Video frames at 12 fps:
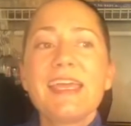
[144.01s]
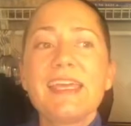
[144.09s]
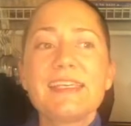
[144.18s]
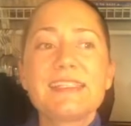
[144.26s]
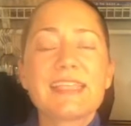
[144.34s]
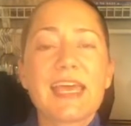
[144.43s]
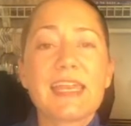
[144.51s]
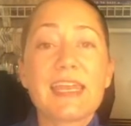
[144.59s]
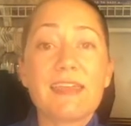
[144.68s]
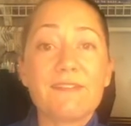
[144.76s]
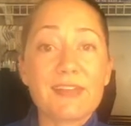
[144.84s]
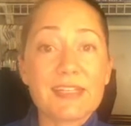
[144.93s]
he said
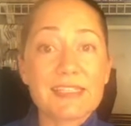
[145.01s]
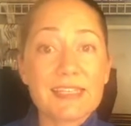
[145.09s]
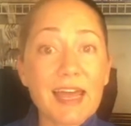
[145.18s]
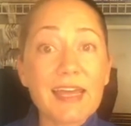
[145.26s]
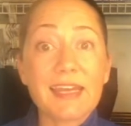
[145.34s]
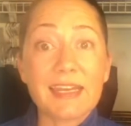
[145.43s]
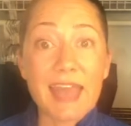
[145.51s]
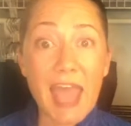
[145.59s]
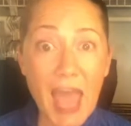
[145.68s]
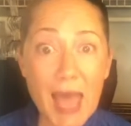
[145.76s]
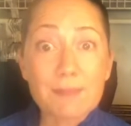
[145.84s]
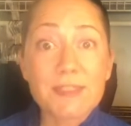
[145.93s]
if it's not an
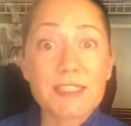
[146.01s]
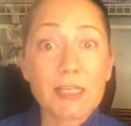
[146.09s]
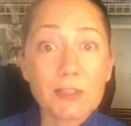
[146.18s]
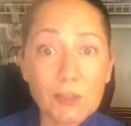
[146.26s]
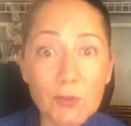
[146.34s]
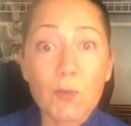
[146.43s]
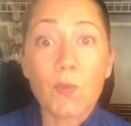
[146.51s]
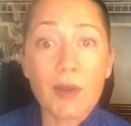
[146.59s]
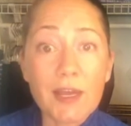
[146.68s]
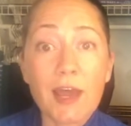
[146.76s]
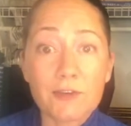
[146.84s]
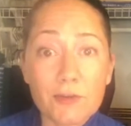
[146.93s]
absolute
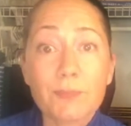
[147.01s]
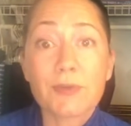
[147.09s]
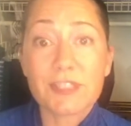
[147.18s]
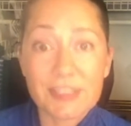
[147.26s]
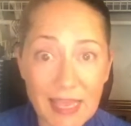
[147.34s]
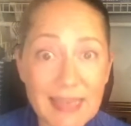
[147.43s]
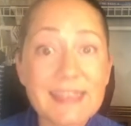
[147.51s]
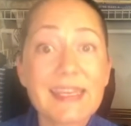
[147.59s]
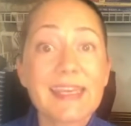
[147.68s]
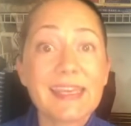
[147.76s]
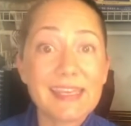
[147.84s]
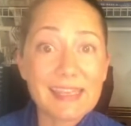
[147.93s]
one hundred percent
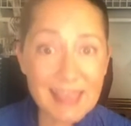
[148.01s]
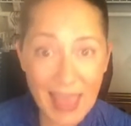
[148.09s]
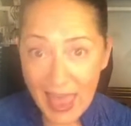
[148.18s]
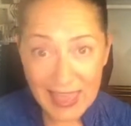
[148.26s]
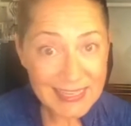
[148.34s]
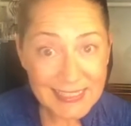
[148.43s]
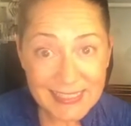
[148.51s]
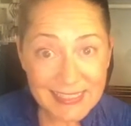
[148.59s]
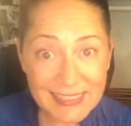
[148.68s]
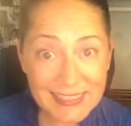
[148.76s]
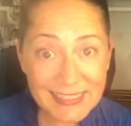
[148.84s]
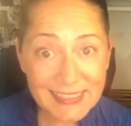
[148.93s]

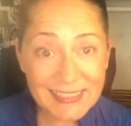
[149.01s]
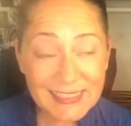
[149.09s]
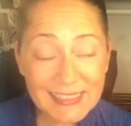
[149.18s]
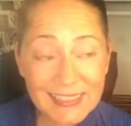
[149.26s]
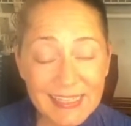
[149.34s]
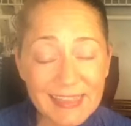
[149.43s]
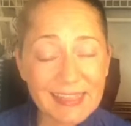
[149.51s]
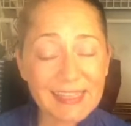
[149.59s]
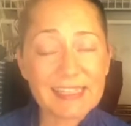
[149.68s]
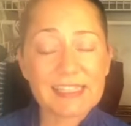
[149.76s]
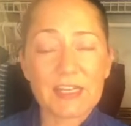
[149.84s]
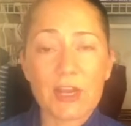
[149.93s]
yes,
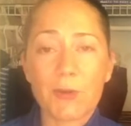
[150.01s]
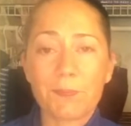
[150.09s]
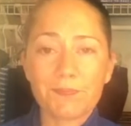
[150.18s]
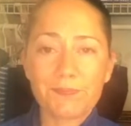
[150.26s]
then it's a no.